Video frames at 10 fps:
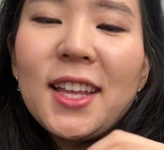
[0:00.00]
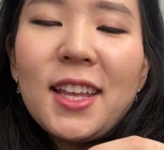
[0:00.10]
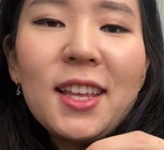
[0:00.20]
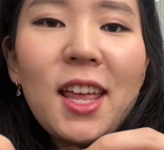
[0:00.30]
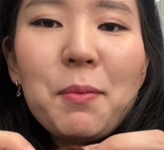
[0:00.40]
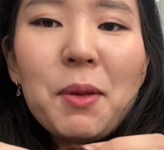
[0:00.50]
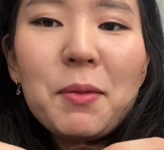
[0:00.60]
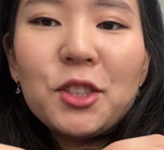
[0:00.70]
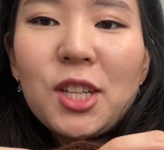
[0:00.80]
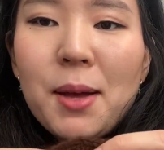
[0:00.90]
didn't take me
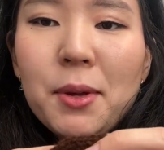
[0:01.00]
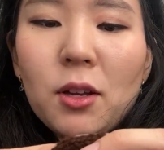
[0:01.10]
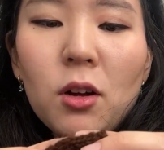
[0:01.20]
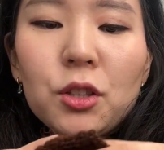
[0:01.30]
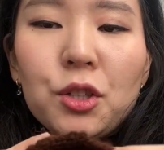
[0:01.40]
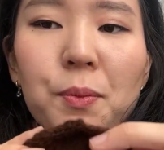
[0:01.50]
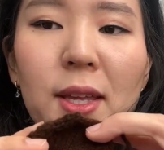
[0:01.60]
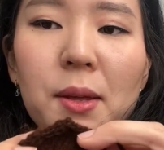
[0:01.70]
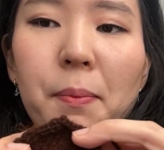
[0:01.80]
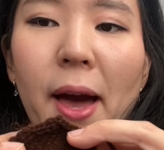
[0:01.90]
much time at all to
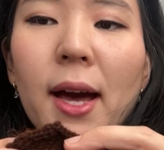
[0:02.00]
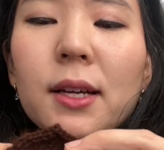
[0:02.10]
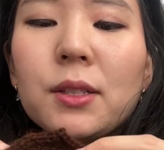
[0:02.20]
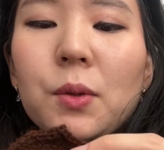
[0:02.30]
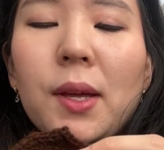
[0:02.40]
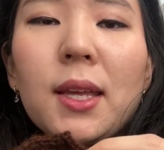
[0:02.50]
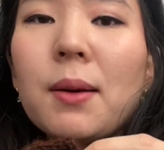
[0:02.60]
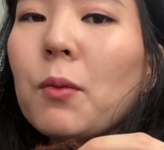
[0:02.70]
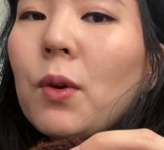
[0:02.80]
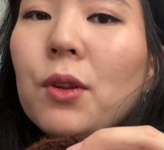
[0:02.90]
make the back, so I think
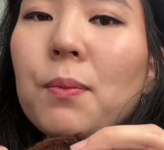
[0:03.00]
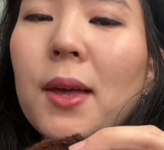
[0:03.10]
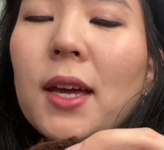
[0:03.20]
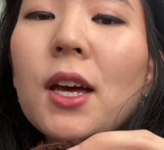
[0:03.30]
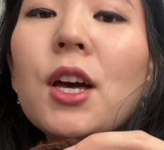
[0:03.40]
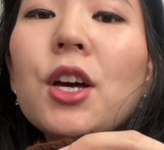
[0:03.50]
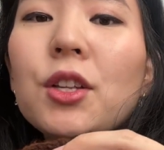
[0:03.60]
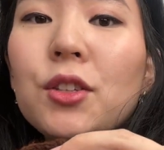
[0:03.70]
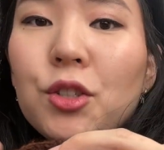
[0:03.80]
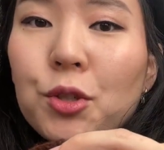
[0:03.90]
I'm going to make
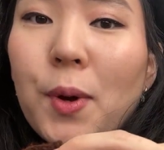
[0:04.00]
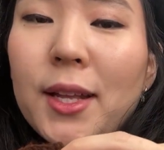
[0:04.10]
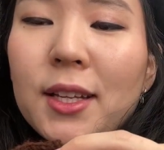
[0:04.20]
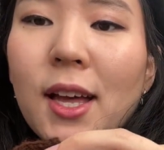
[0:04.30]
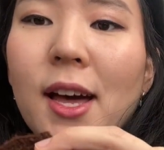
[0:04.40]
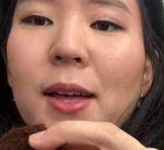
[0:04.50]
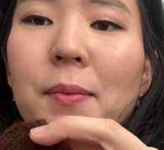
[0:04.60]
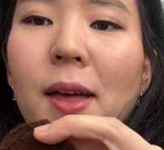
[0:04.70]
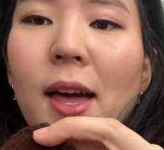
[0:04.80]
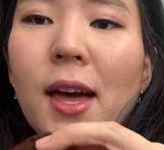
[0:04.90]
2 at a
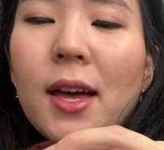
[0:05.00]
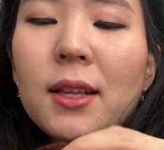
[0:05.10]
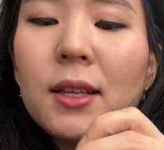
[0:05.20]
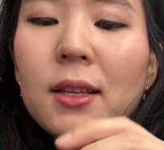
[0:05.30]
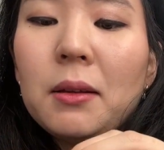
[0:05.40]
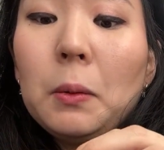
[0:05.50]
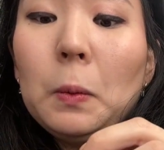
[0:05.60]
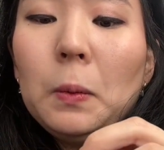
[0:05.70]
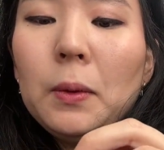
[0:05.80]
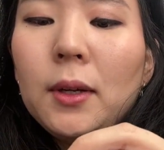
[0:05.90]
time,
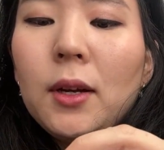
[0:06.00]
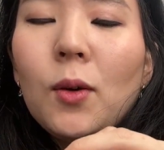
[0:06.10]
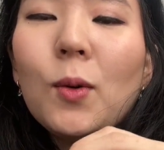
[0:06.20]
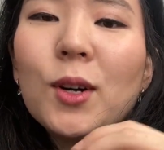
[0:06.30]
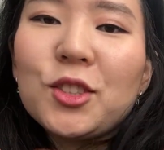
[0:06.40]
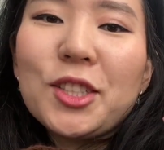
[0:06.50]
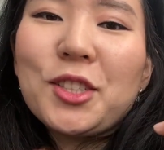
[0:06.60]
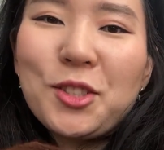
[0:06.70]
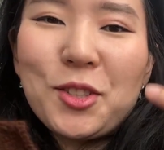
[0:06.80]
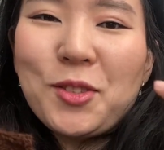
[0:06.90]
or just
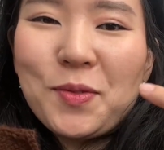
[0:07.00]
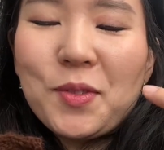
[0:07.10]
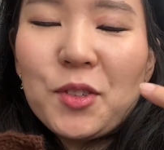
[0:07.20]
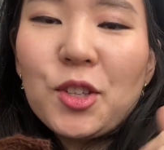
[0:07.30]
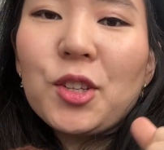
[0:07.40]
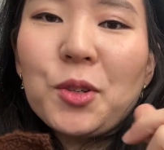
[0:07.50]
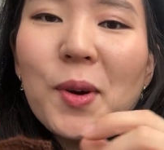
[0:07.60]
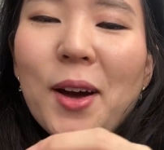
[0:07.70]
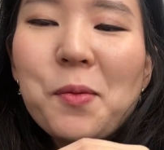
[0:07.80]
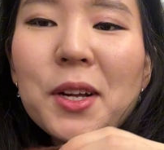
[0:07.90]
2
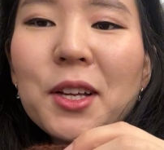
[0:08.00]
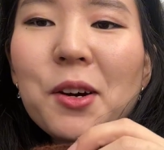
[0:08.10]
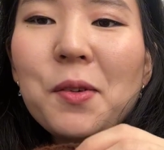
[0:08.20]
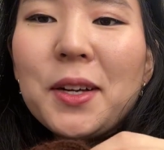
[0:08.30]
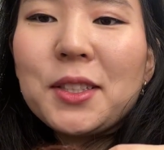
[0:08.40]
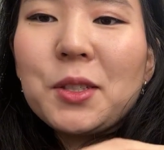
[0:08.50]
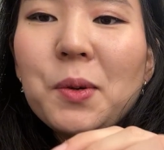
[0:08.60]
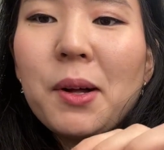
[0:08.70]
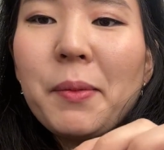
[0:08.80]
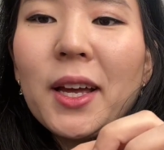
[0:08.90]
at one go, and so
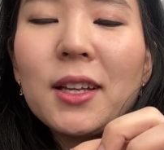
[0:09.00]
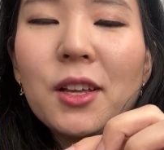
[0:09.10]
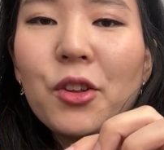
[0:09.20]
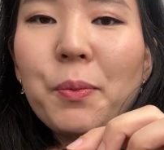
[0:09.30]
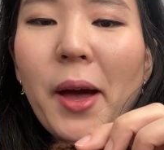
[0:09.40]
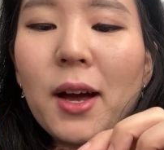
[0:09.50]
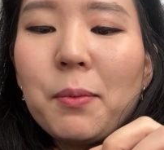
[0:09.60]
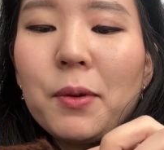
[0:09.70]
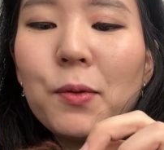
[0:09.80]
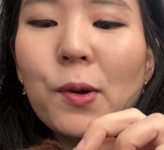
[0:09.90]
I'll make another back
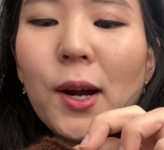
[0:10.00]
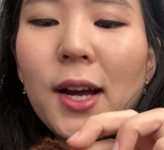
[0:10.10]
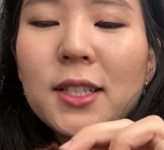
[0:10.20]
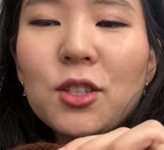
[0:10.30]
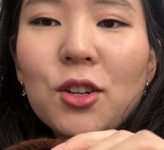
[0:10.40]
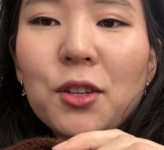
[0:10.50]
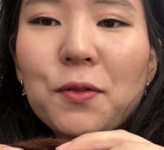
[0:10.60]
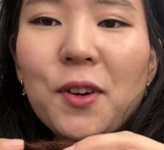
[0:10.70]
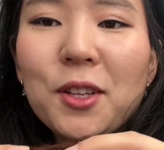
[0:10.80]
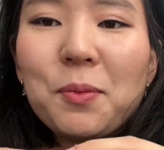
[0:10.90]
before I start the
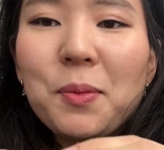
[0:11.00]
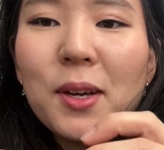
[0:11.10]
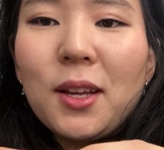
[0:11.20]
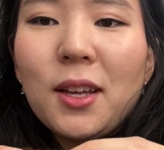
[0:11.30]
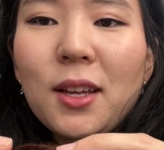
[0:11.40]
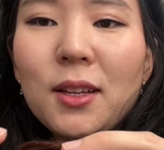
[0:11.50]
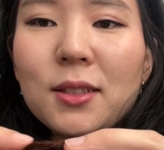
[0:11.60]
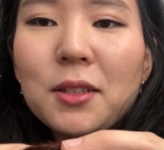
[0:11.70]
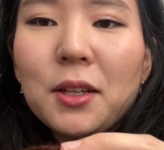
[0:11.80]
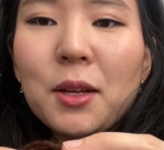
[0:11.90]
front, but
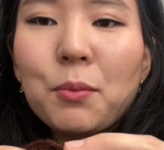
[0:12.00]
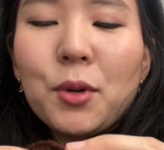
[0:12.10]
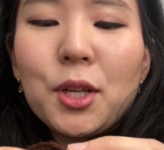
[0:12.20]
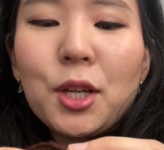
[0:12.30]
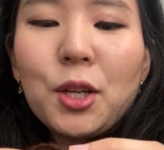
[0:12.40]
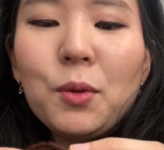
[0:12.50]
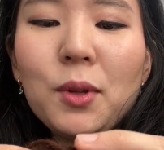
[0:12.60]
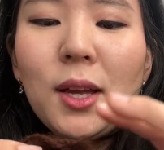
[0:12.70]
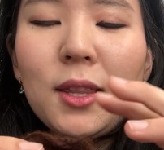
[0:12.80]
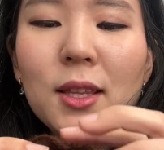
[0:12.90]
it's looking pretty
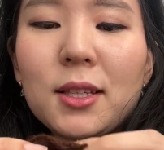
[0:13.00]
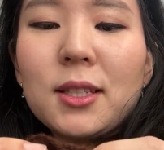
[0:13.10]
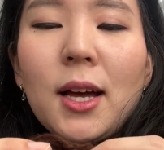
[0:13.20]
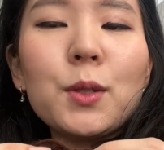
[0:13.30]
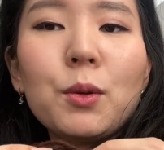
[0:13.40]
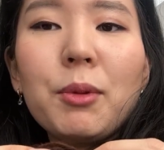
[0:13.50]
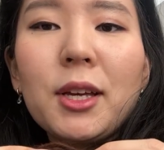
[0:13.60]
cute. I think the size will be